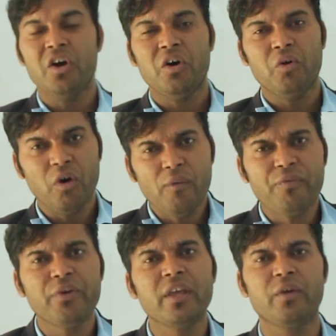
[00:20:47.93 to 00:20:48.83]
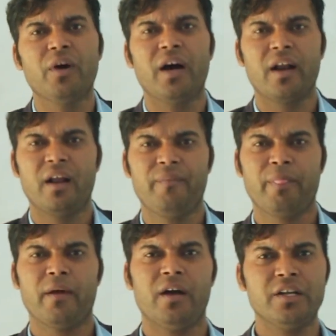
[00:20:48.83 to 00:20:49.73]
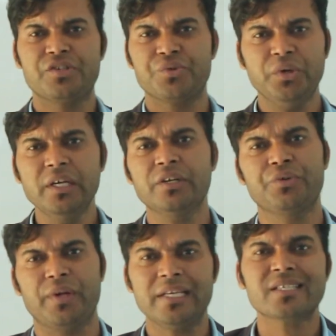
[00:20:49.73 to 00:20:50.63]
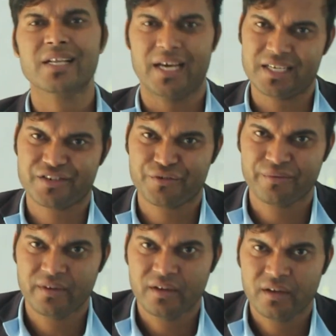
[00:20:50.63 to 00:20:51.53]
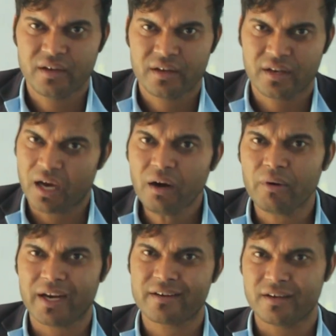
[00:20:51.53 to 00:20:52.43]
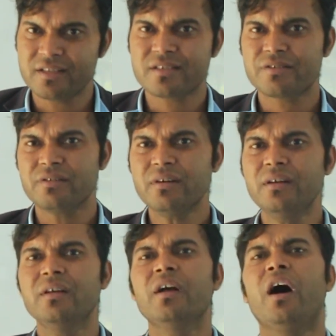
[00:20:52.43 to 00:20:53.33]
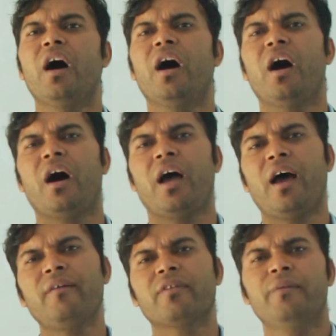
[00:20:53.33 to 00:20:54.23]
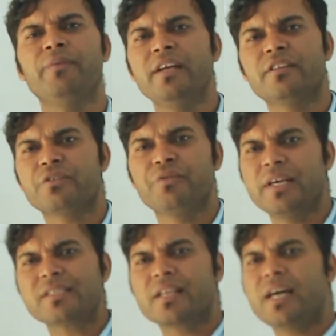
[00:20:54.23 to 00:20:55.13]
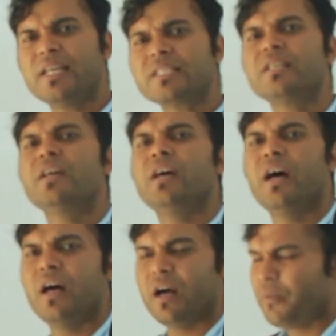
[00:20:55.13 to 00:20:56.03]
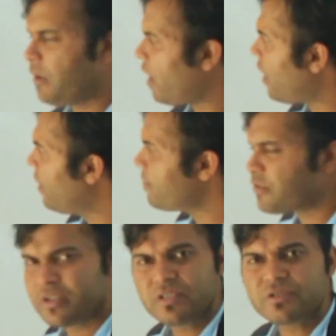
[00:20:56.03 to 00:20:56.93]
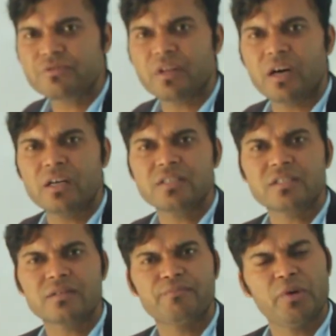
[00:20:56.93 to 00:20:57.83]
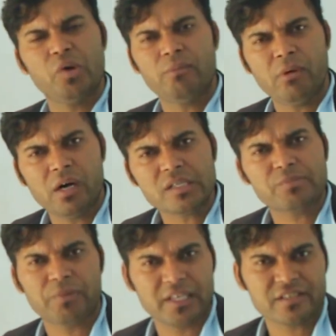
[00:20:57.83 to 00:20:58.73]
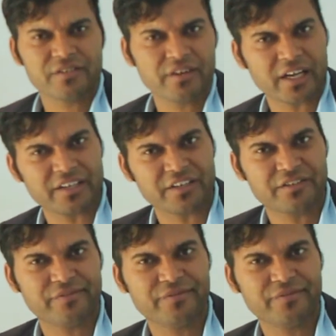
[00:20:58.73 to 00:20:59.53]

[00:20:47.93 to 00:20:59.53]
Hope you are understood today's class. Now I turns to I have completed the today's class. I am turns to the few homeworks. Please write it.